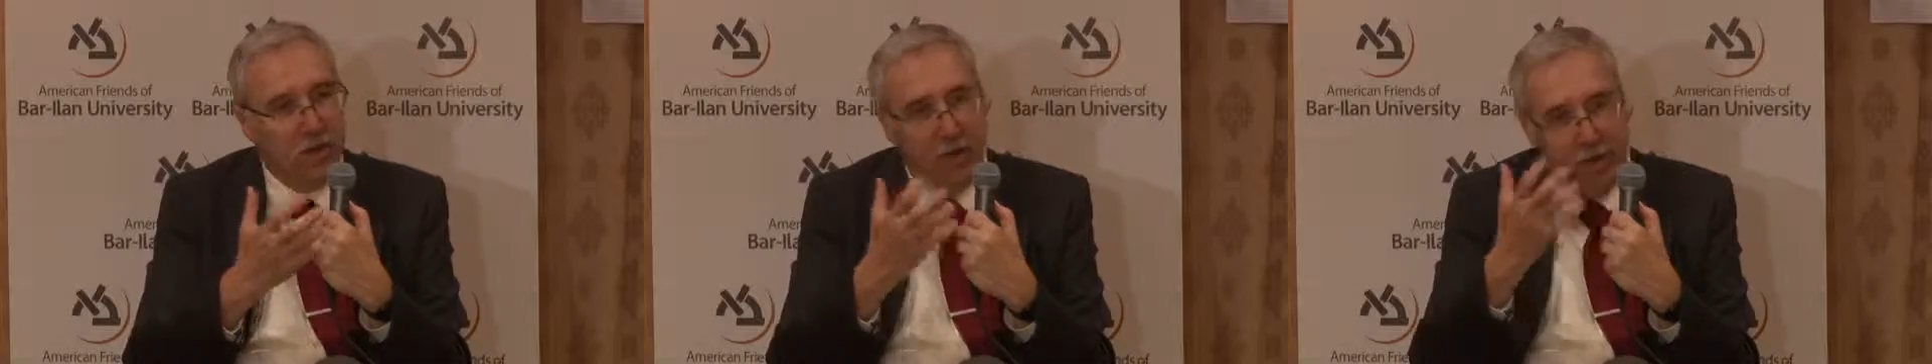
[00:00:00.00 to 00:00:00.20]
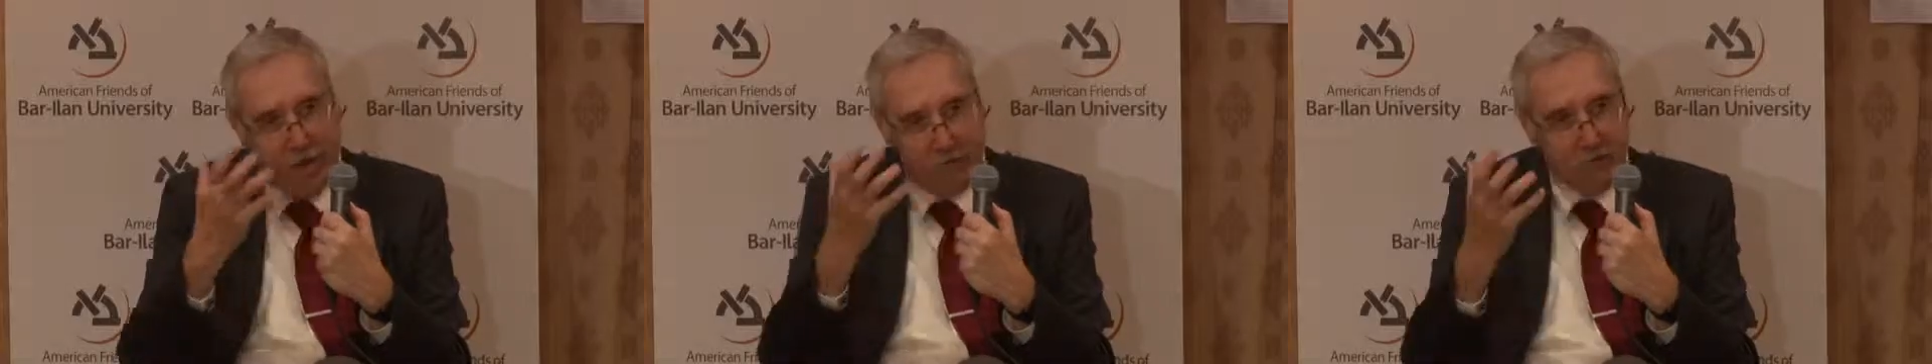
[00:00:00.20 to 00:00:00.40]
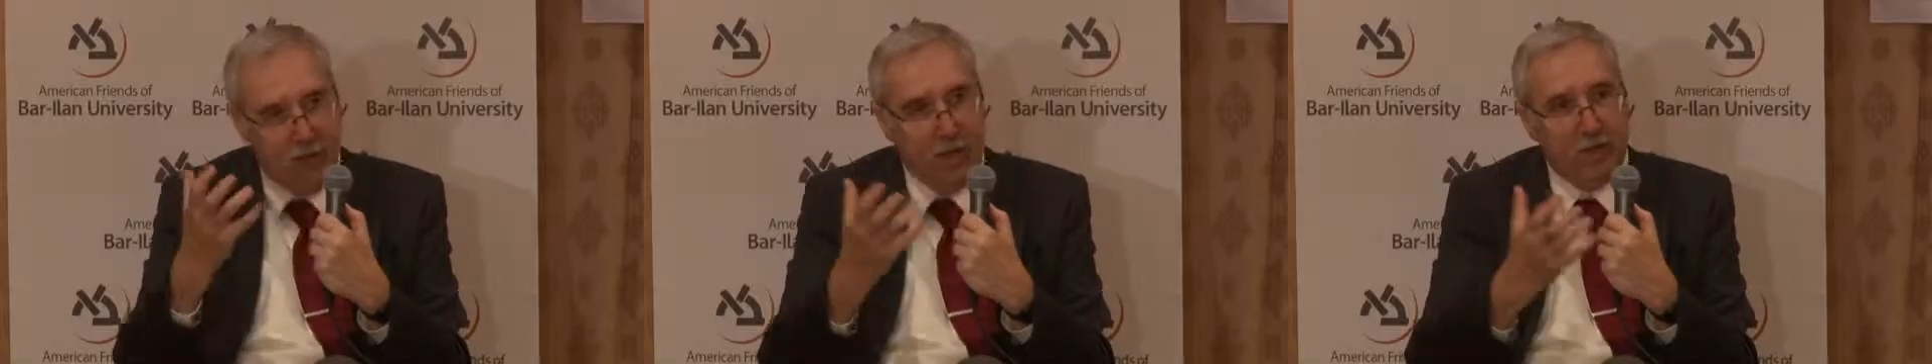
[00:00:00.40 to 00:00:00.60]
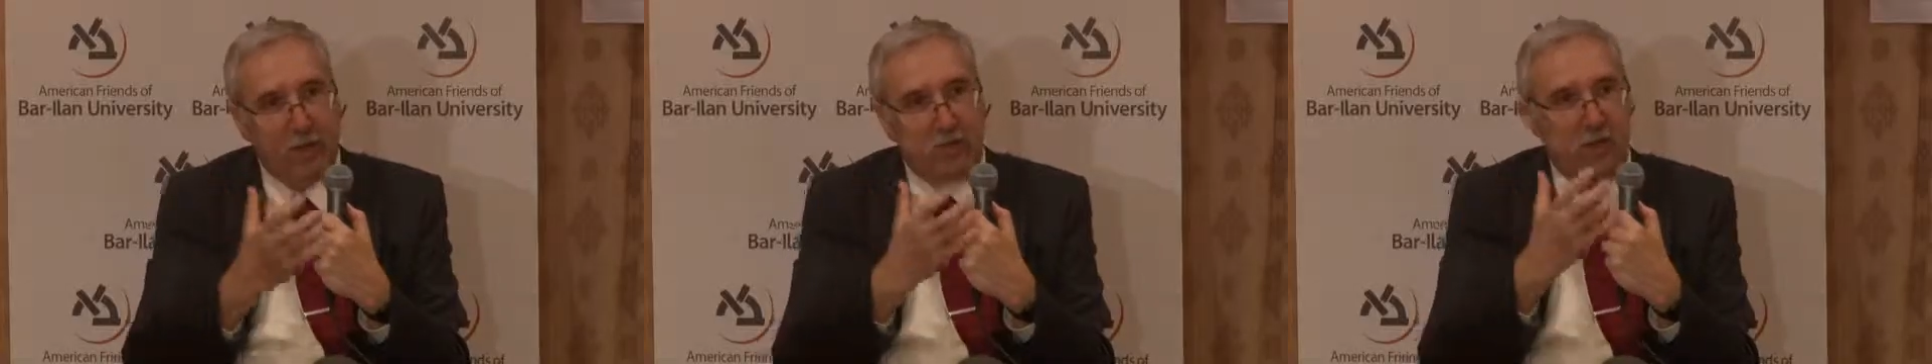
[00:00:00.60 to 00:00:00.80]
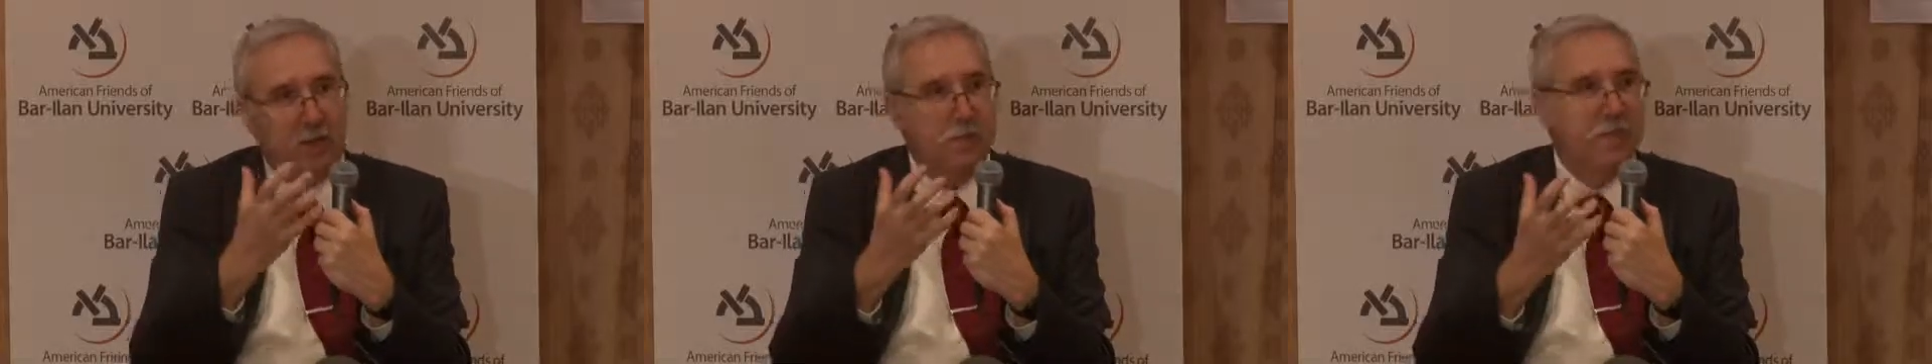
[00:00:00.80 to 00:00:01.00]
I
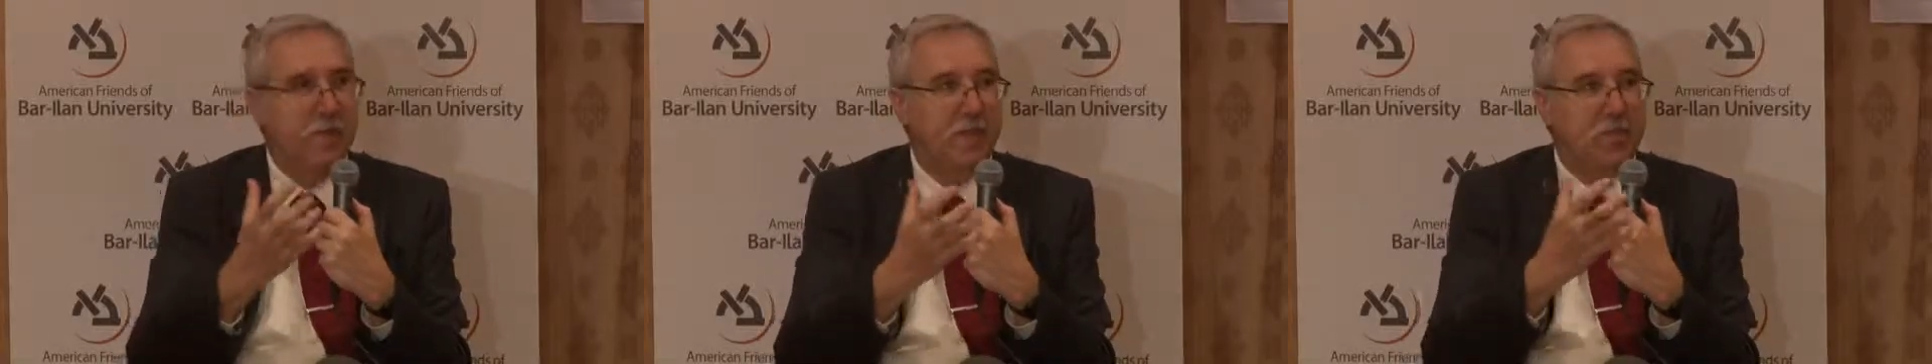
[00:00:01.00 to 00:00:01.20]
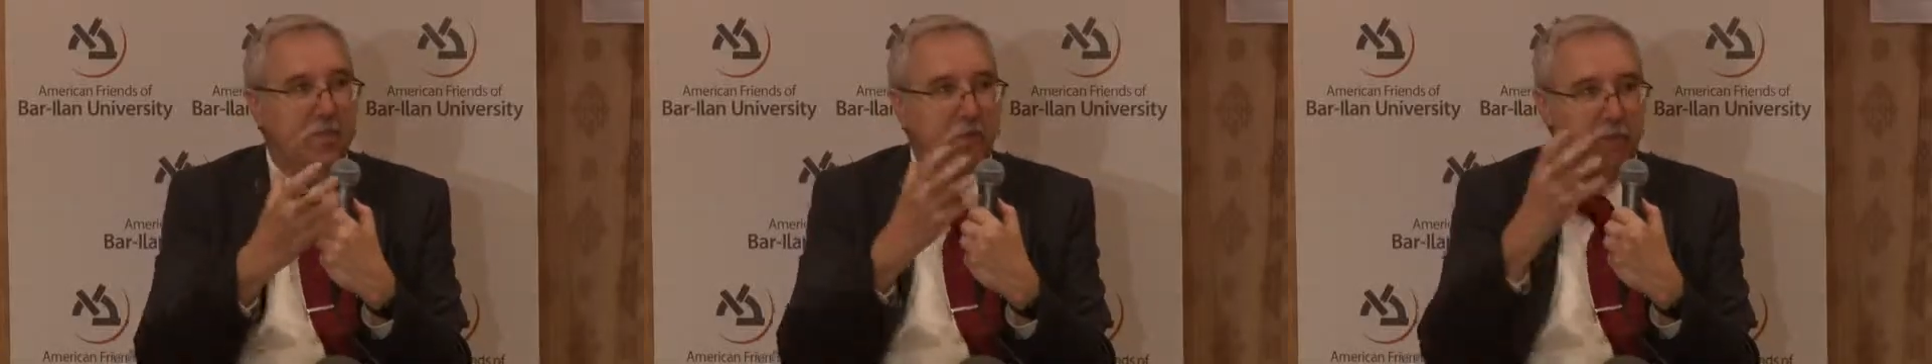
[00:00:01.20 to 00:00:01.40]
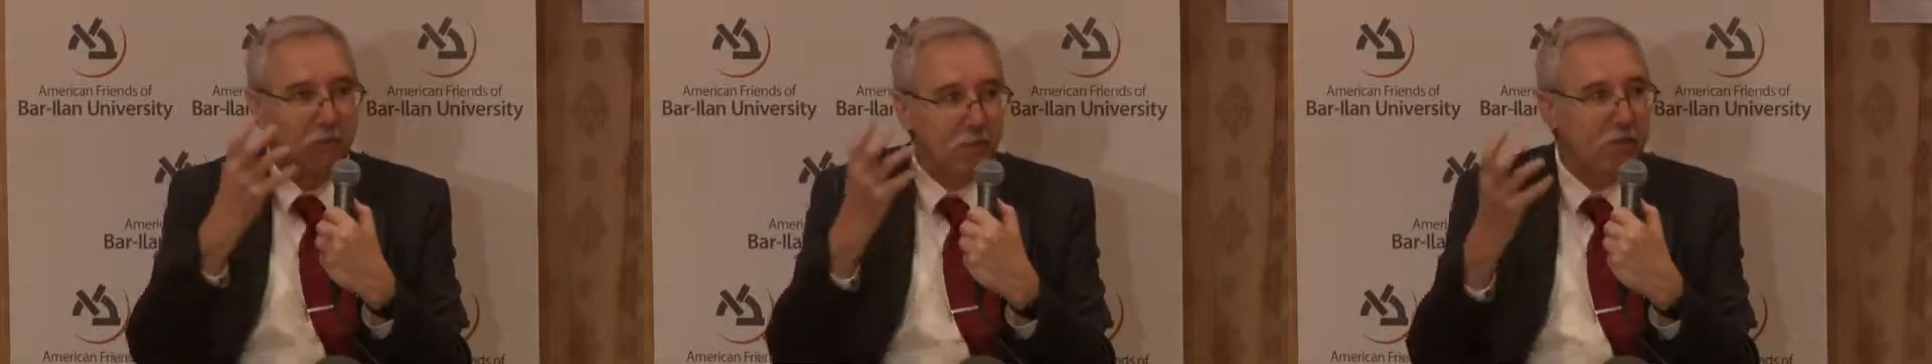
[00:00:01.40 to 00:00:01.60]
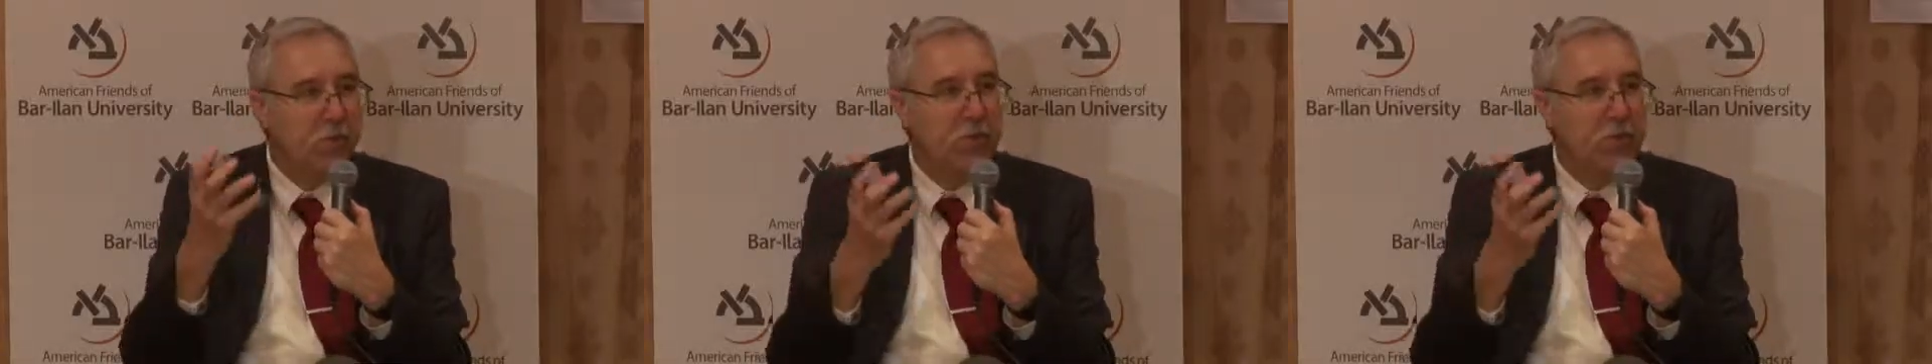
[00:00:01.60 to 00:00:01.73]
claim that these are fringe